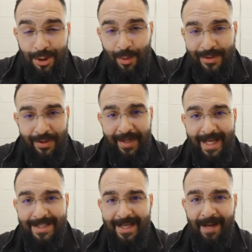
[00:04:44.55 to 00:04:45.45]
So until the
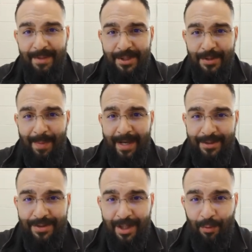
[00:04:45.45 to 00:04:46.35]
next time, this is
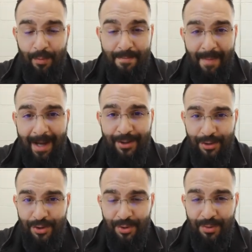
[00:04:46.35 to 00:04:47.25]
Pastor Tello
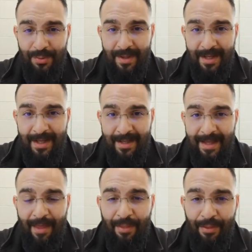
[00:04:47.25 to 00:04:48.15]
reminded you
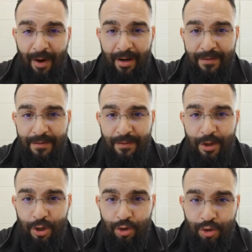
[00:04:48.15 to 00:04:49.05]
that thoughts
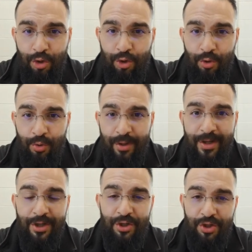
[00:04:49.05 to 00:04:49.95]
do
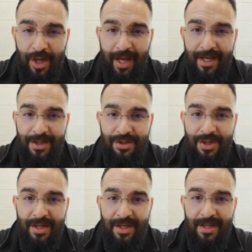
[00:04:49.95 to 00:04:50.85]

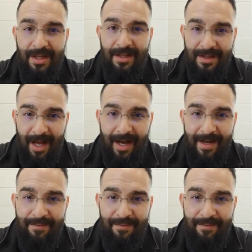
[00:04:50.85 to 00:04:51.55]
change lives.